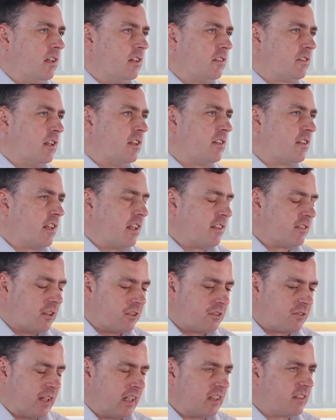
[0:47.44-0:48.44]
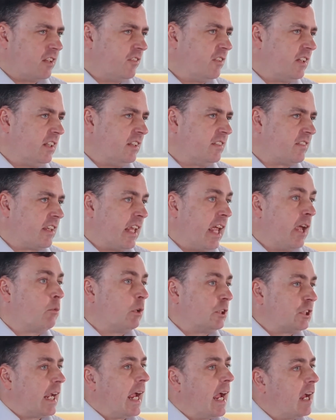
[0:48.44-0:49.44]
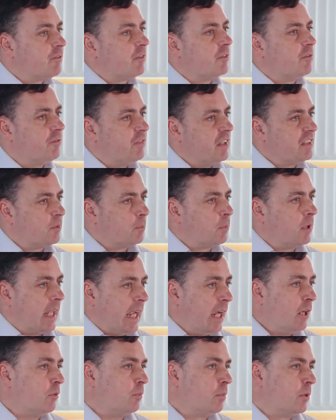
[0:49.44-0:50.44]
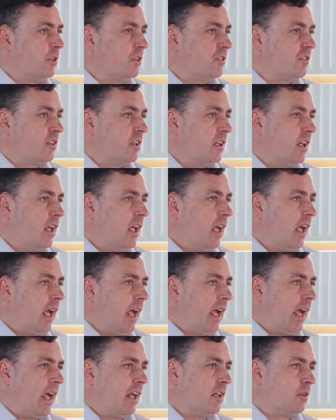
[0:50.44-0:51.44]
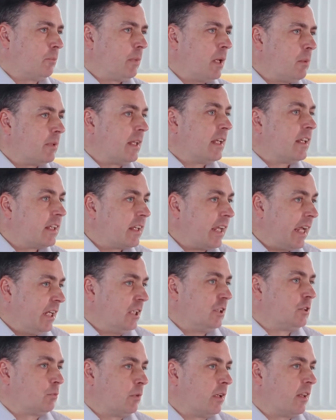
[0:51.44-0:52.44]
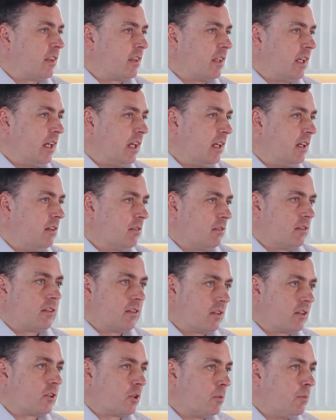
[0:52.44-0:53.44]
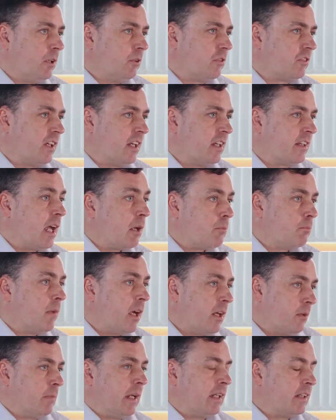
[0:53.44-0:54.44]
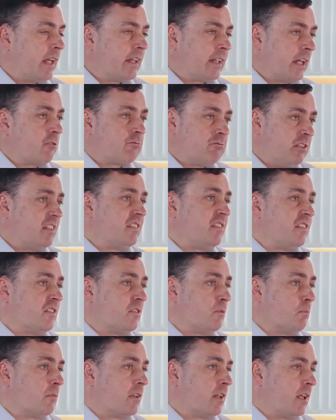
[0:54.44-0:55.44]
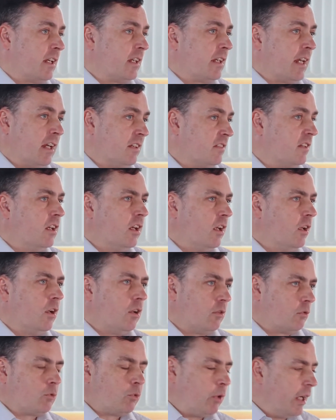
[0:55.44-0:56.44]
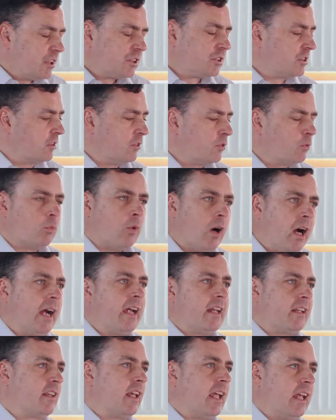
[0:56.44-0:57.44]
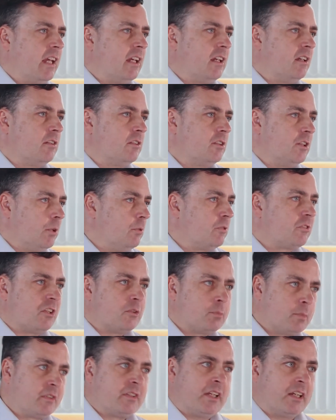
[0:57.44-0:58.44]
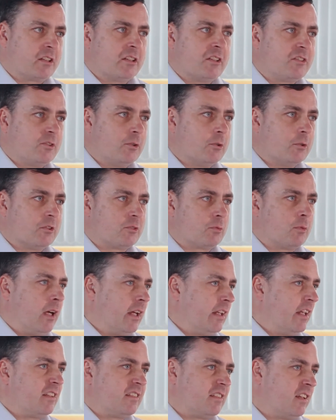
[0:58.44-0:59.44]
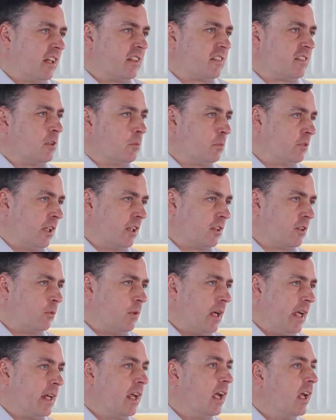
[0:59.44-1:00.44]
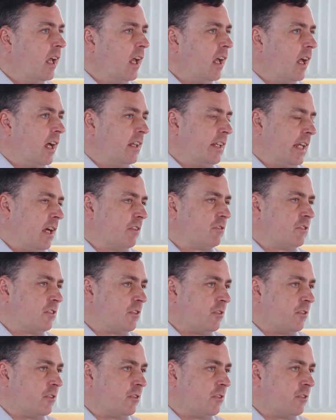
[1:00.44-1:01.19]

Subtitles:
So there's lots of activities there which have a visible output, and people engage with the community. That might mean they get criticism, they get questioned why they use this particular source, why they're cited in a particular way, and they have to